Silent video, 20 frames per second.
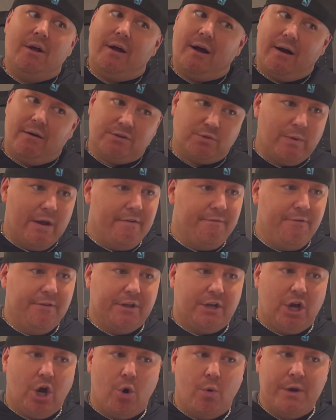I was waiting for
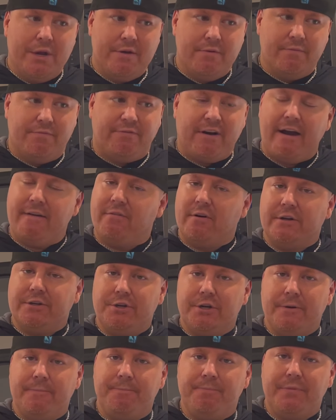the Cowan
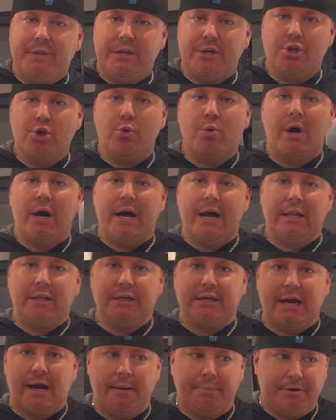500, the new uh,
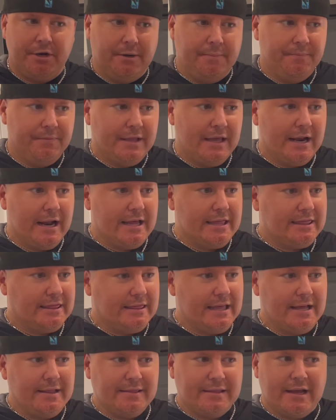helicopter, and I
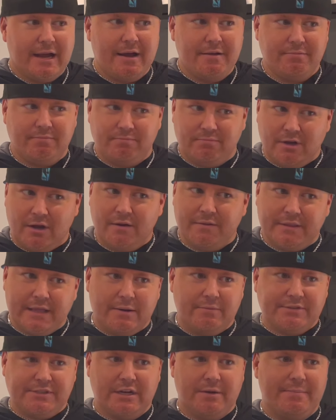that, I thought
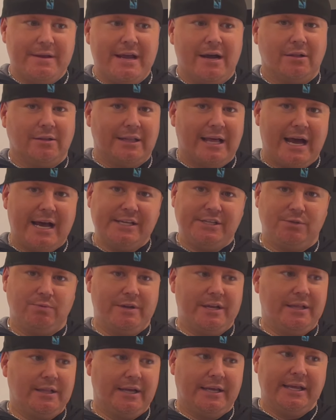that was going to be out last
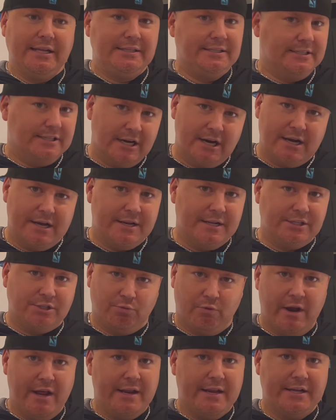week. Like it's done, it's
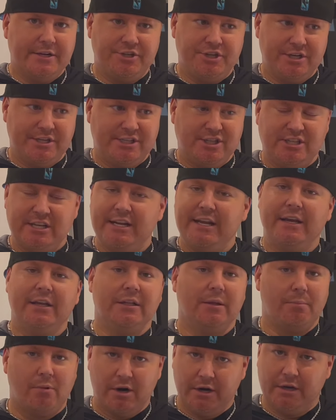ready. It's just sitting
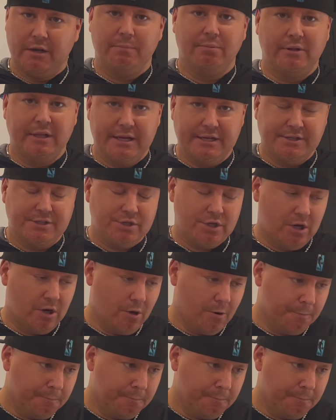in the marketplace. So